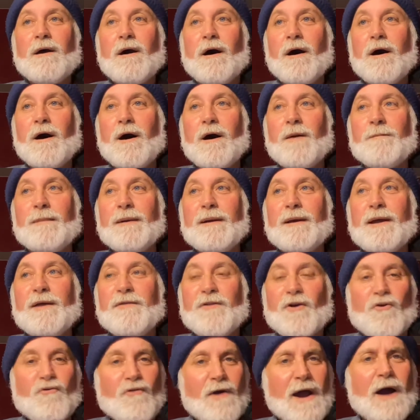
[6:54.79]
Um, and
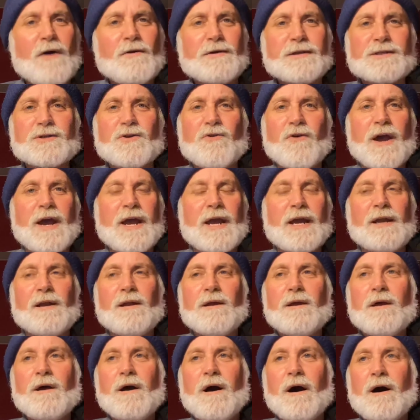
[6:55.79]
the crowd is great.
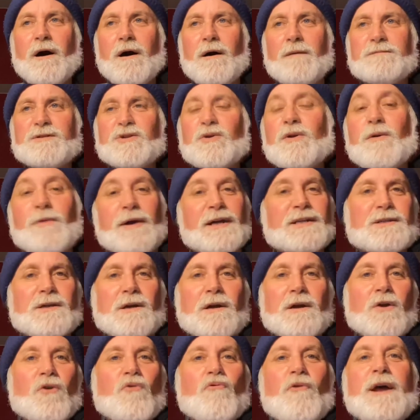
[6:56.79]
Um, so anyways,
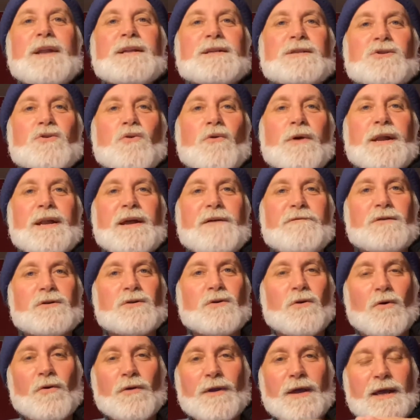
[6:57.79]
greatest story never
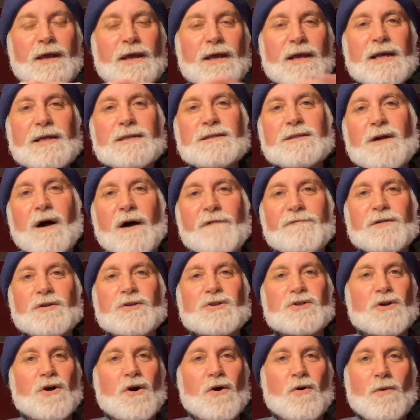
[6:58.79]
told. Hits off the
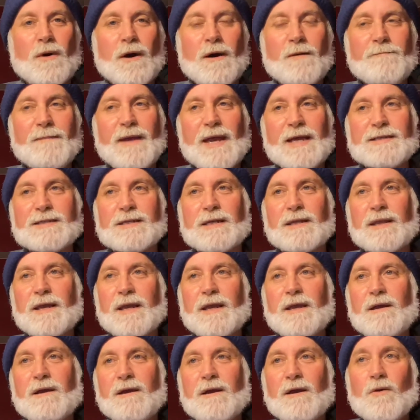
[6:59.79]
show
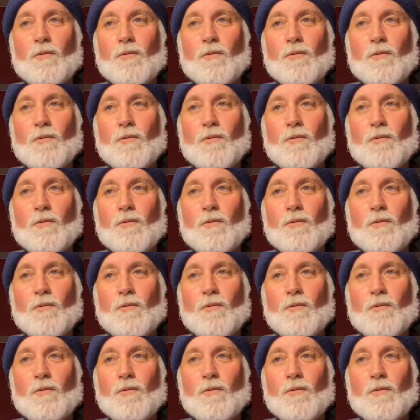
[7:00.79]
amazingly.